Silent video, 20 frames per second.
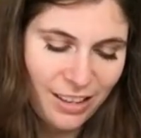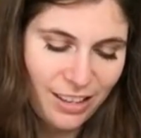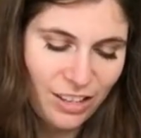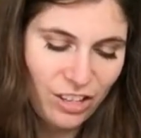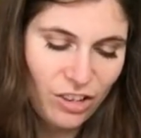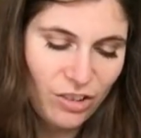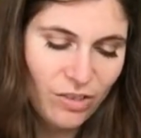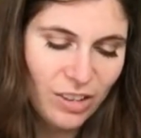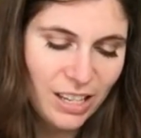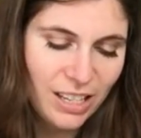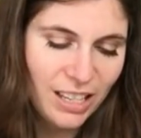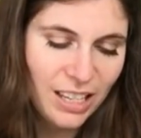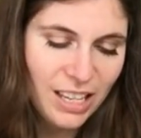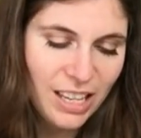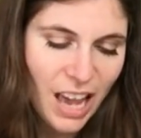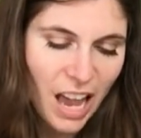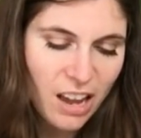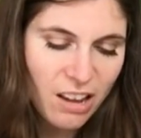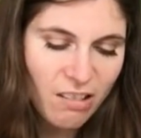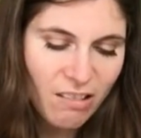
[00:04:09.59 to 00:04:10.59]
So you can just
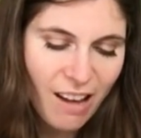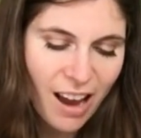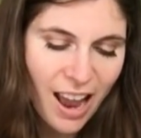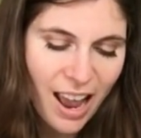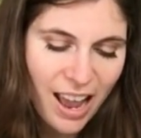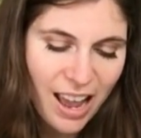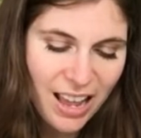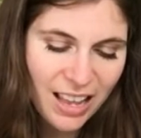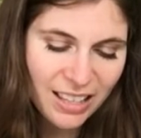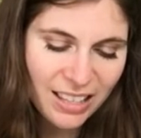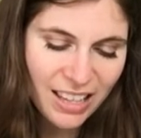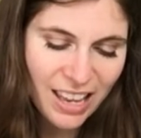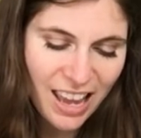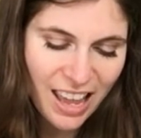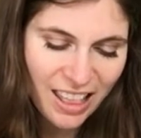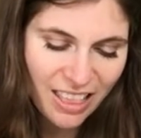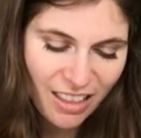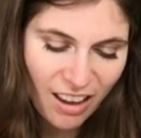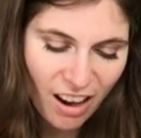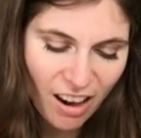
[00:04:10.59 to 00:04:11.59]
get your hands
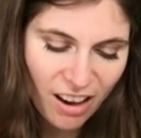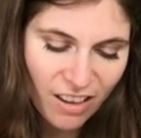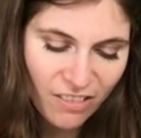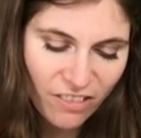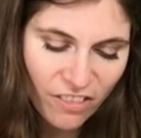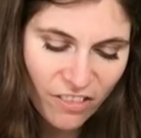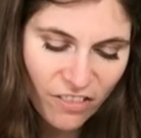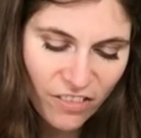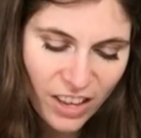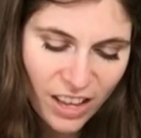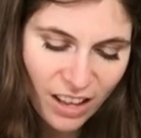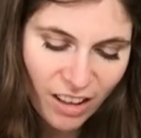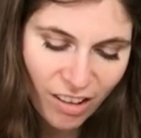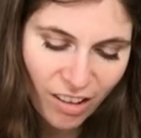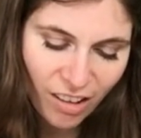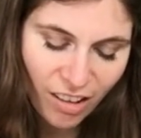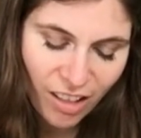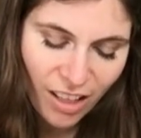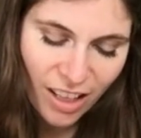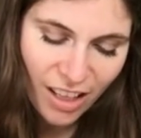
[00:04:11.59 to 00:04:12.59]
in there and
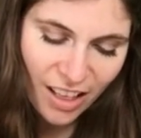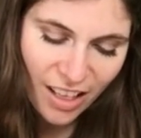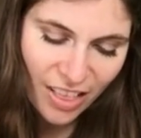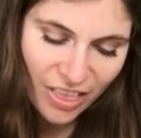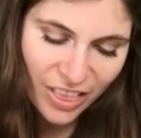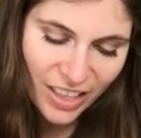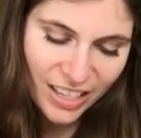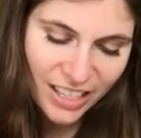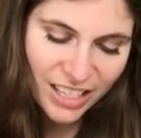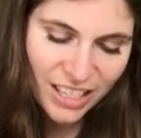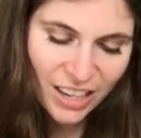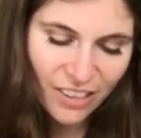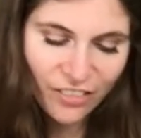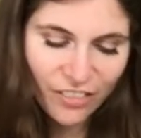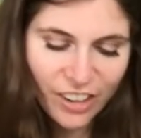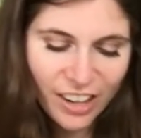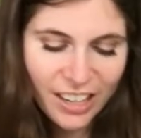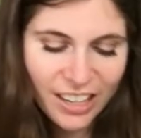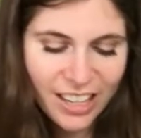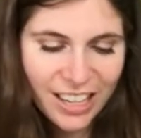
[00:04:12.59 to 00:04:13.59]
feel the
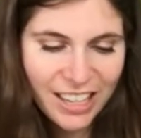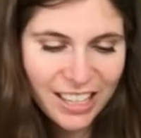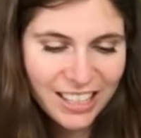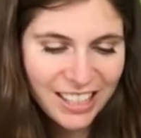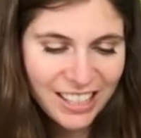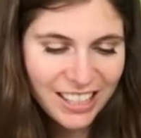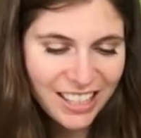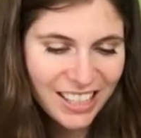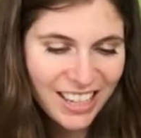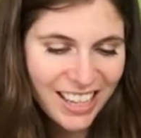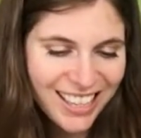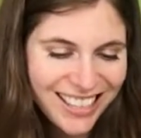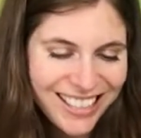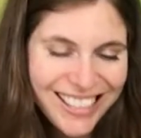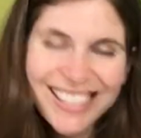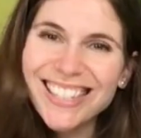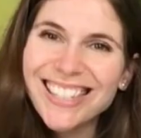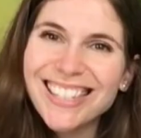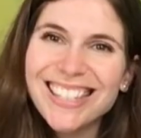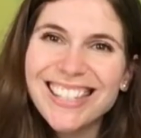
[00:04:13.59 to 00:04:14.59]
different
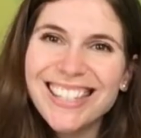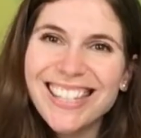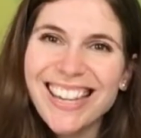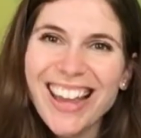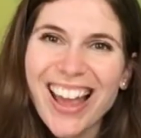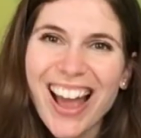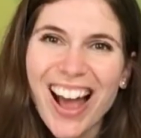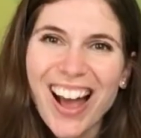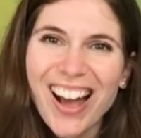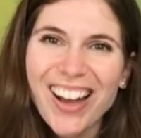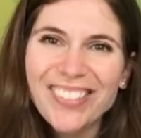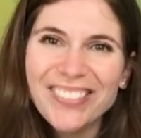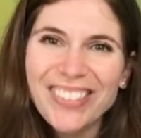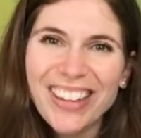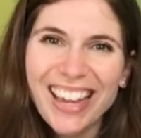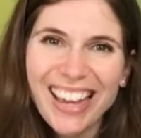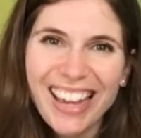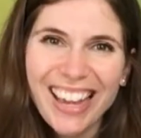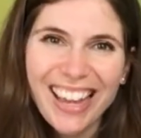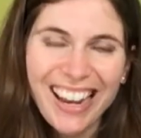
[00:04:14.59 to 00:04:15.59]
consistency of
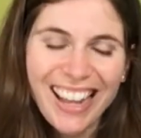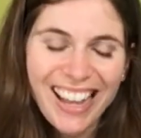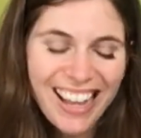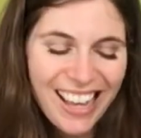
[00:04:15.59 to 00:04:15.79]
it.